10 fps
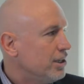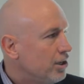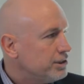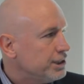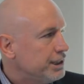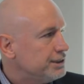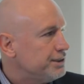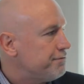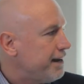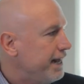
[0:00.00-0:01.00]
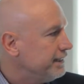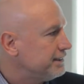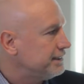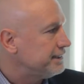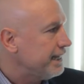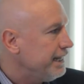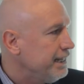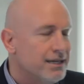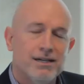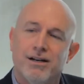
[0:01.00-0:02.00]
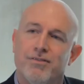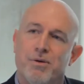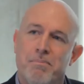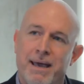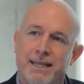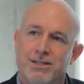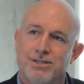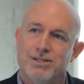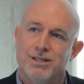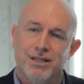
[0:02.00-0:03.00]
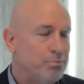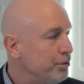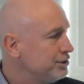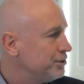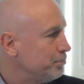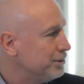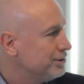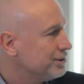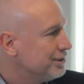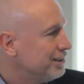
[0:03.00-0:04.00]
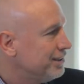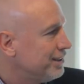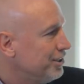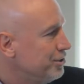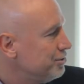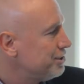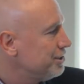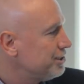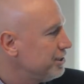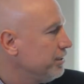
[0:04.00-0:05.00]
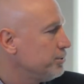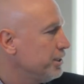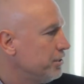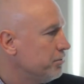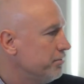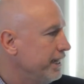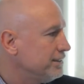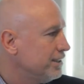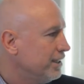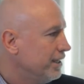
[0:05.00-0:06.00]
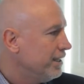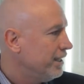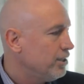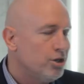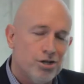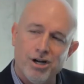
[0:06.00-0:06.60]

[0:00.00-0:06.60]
Logic is defined as the study of the methods and principles that are used in distinguishing correct and good